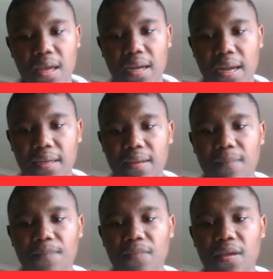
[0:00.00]
right?
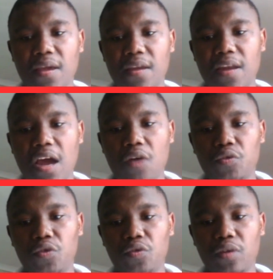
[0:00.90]
Now
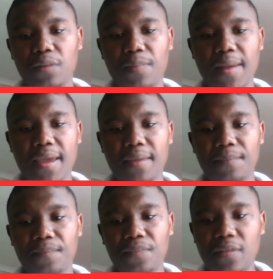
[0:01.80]
you're gonna play
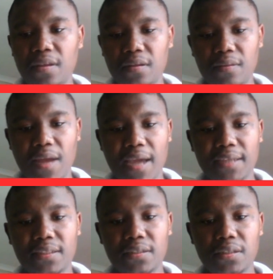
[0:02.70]

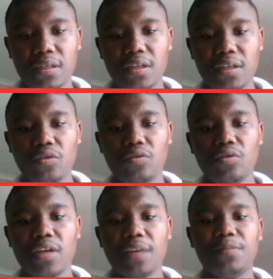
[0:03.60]
knight, and you're gonna
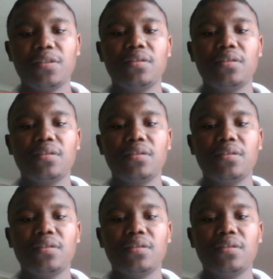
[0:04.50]
capture,